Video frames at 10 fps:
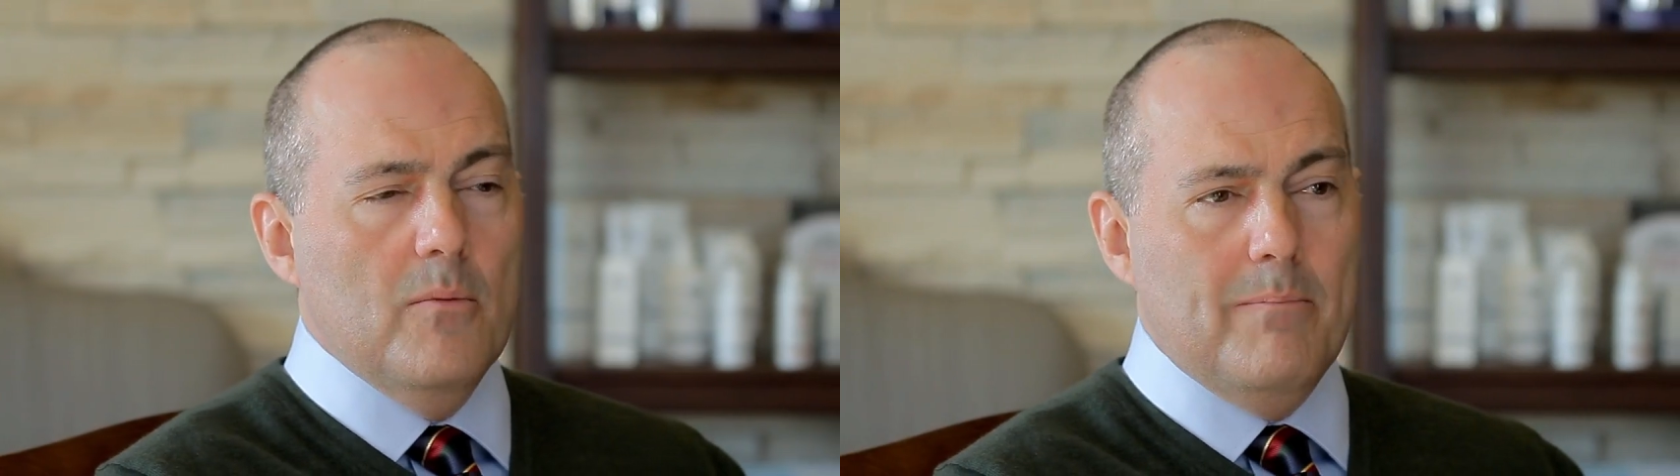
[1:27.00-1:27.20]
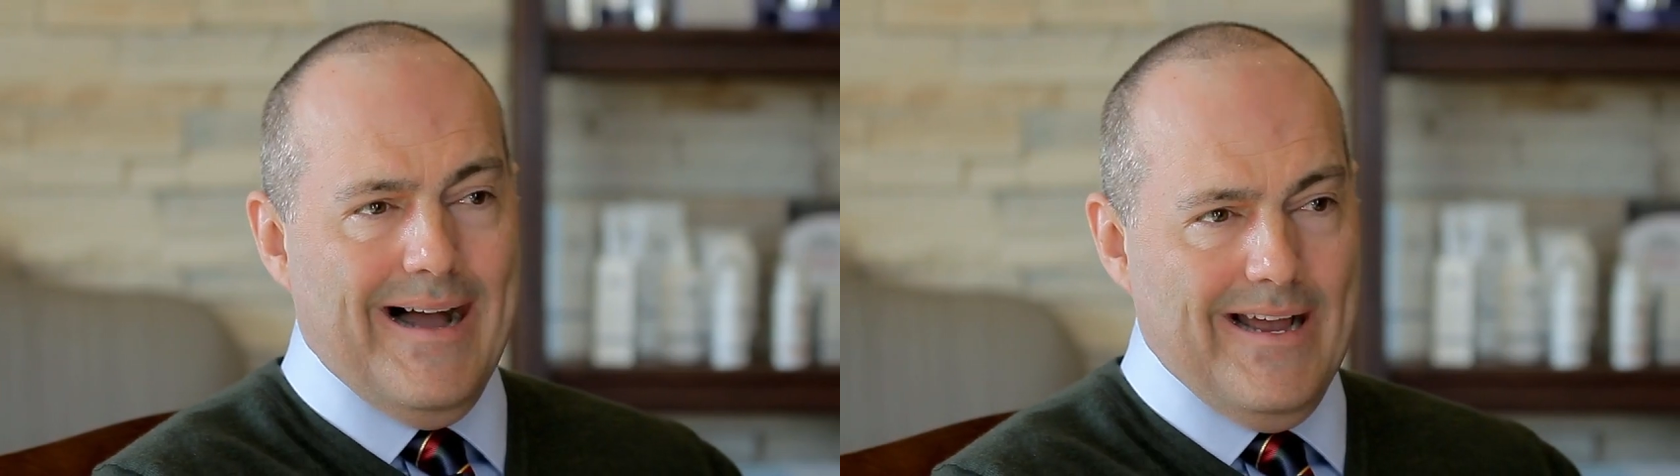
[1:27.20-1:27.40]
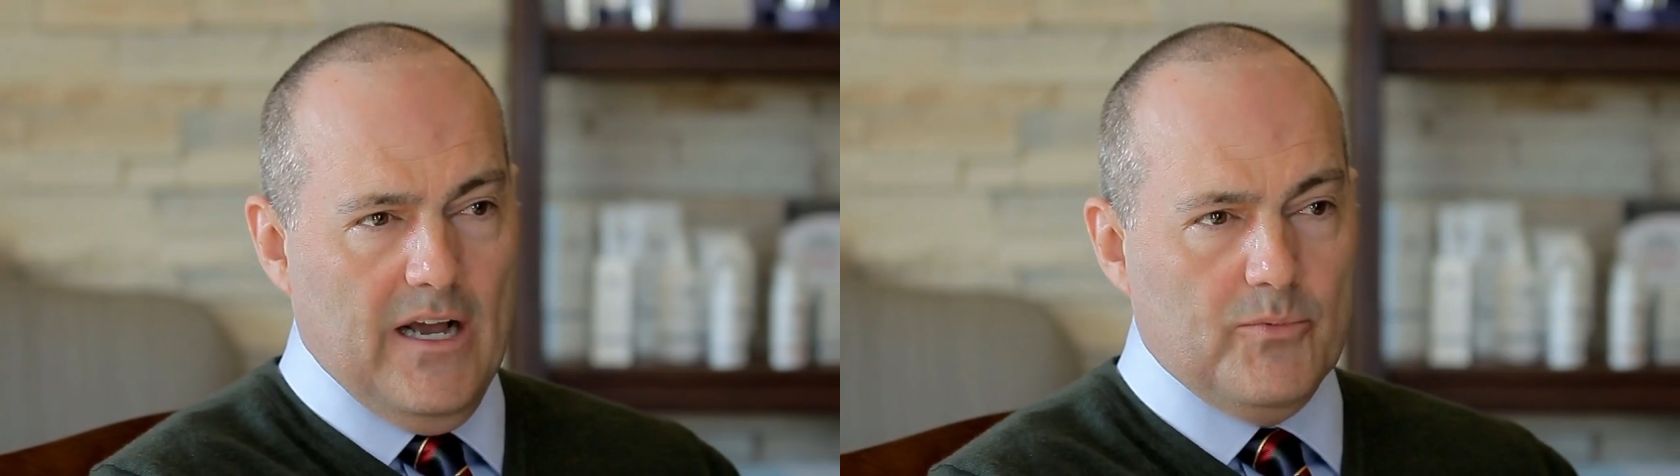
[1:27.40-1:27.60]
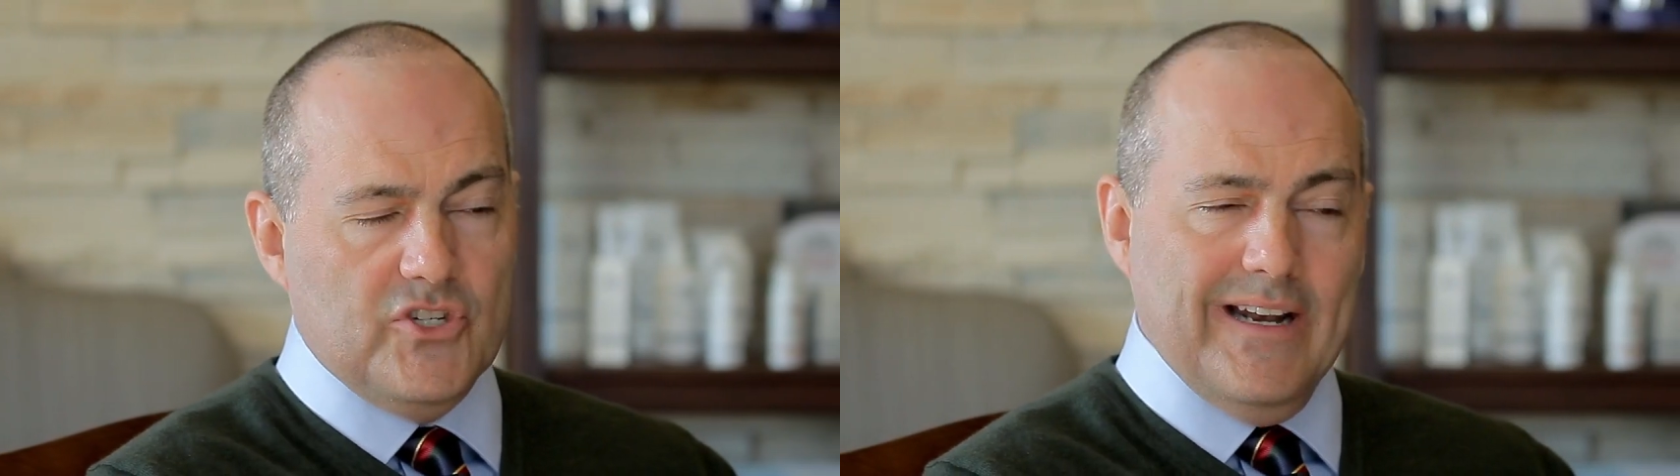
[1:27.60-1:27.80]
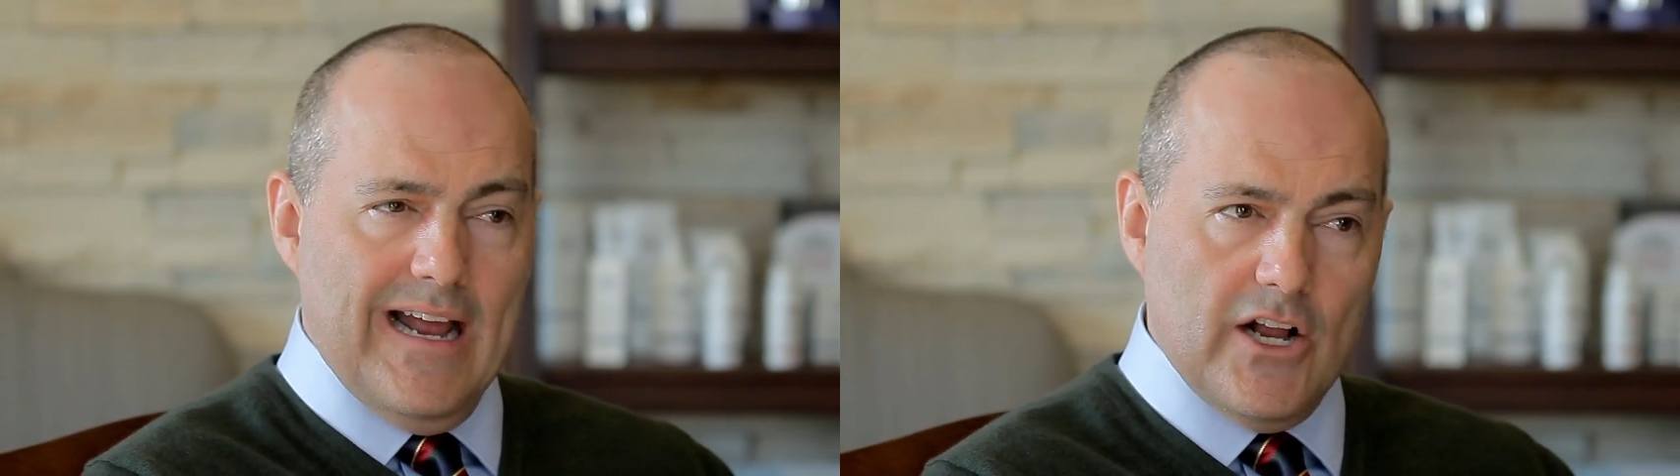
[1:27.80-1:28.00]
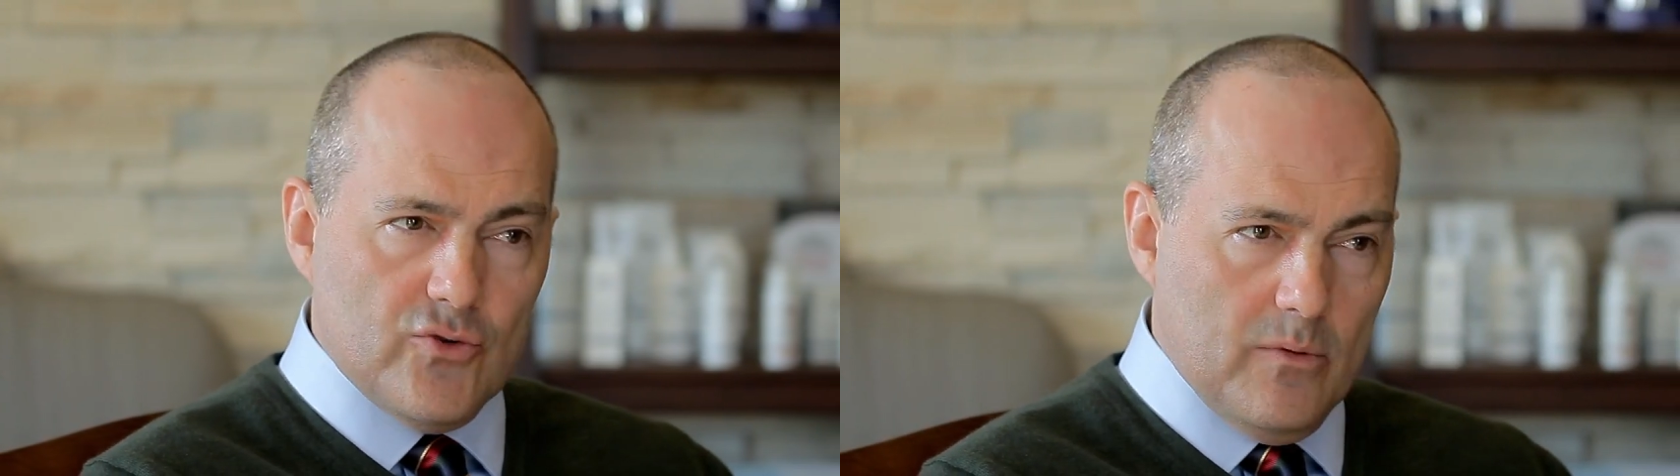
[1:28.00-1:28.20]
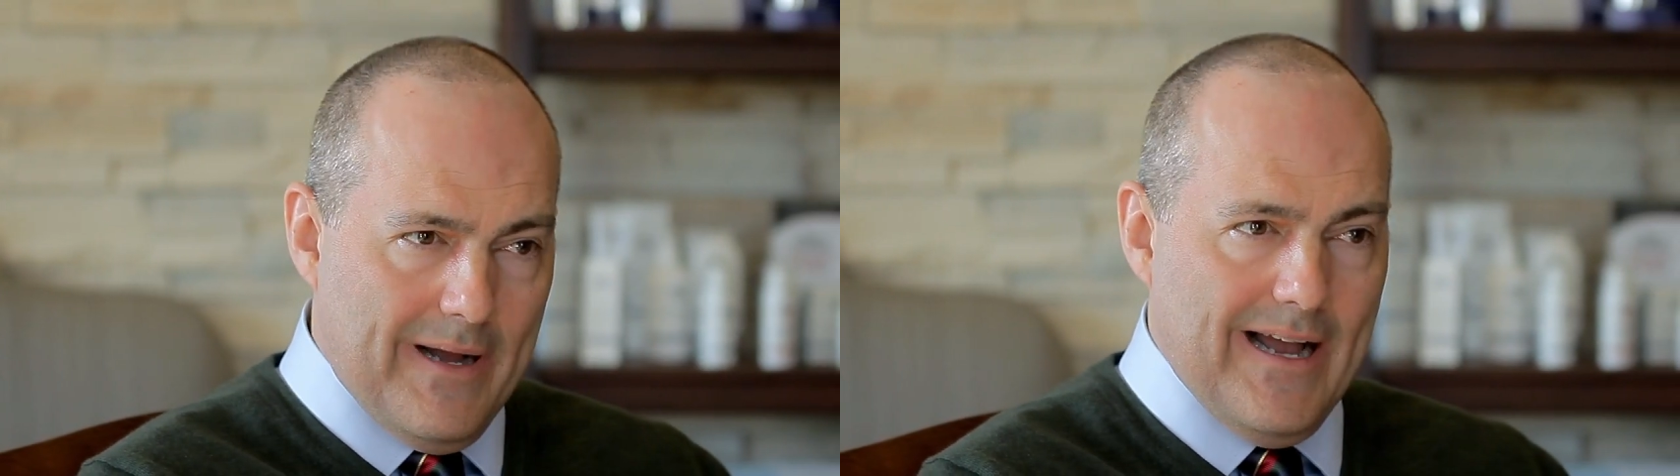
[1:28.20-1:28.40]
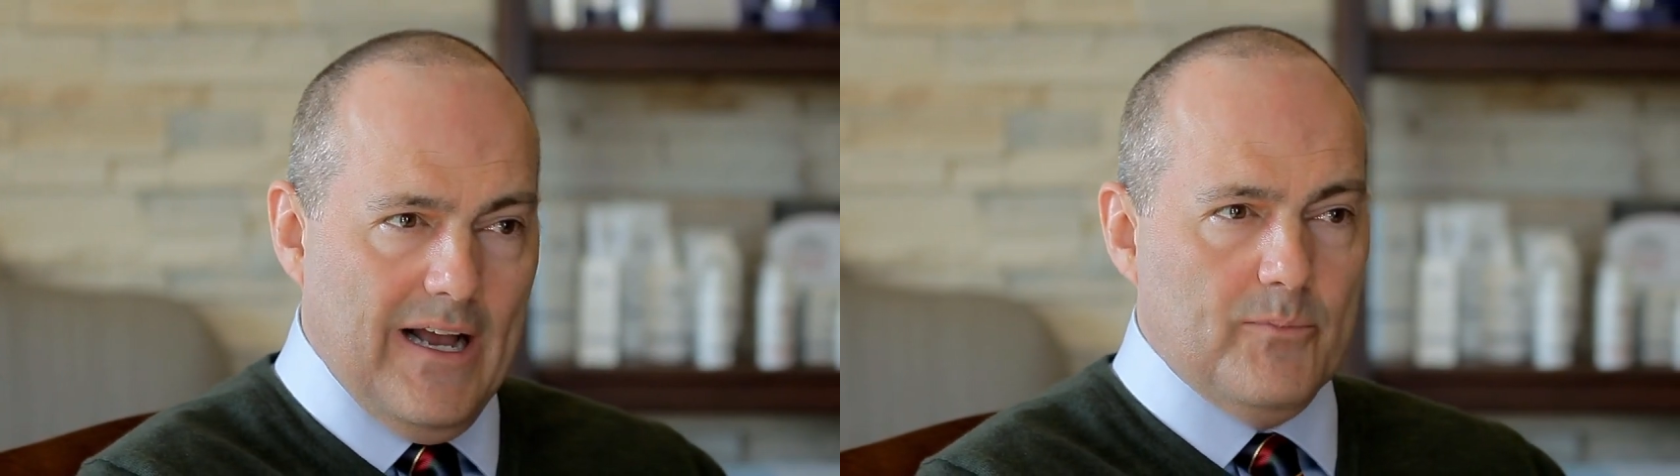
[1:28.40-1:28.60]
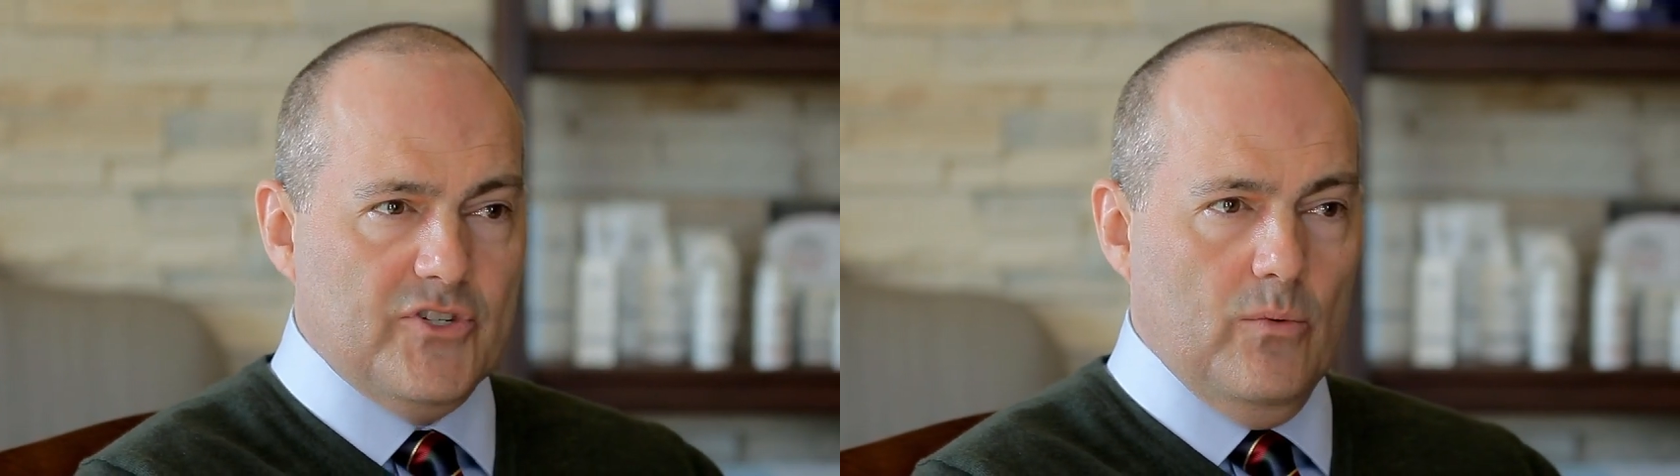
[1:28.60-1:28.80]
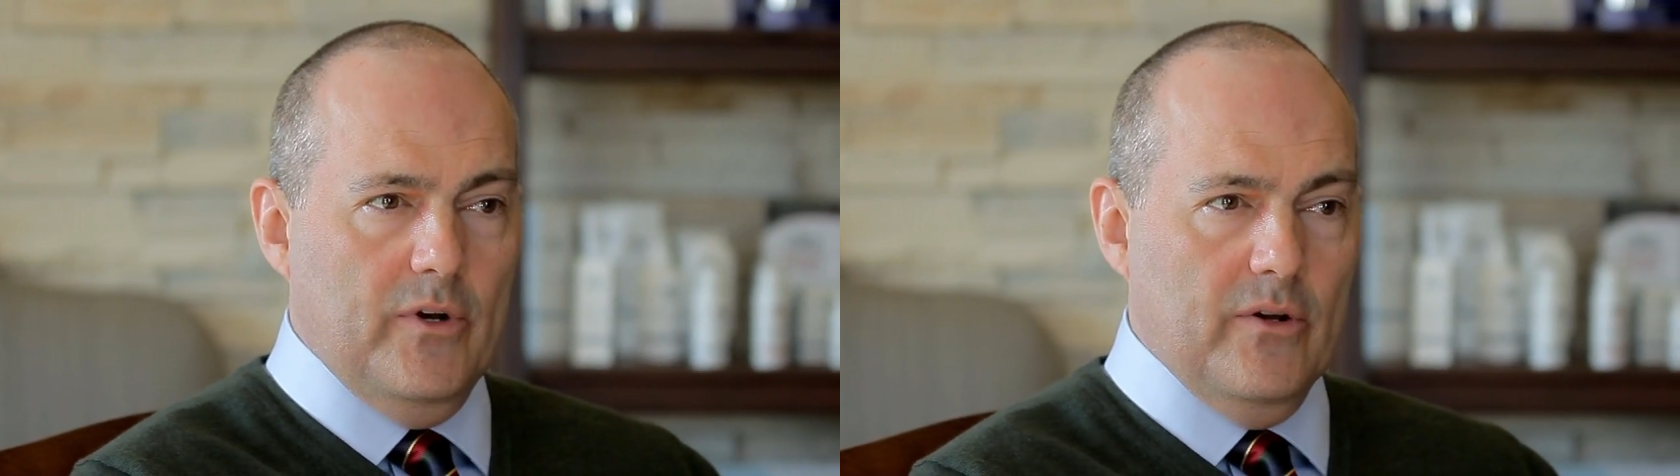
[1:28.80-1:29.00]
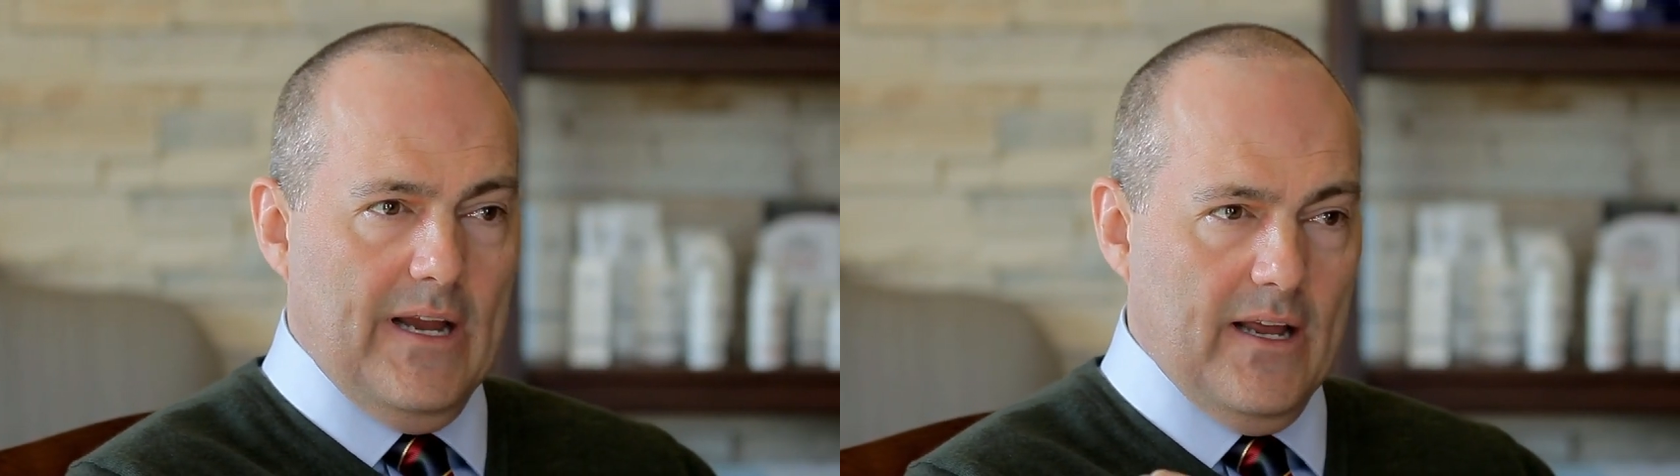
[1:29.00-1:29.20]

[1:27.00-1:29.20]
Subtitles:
The biopsy, an actual biopsy where you